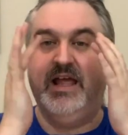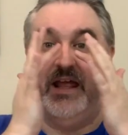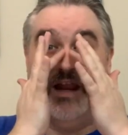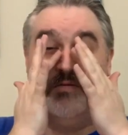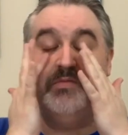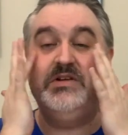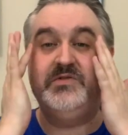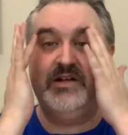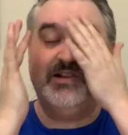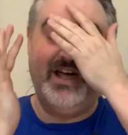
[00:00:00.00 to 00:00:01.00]
and I'm gonna be
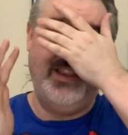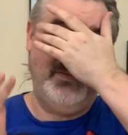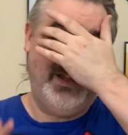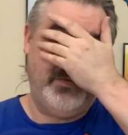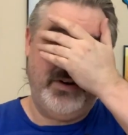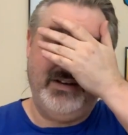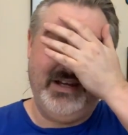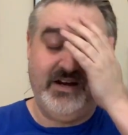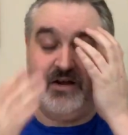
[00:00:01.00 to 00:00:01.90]
doing a lot of the makeup around here,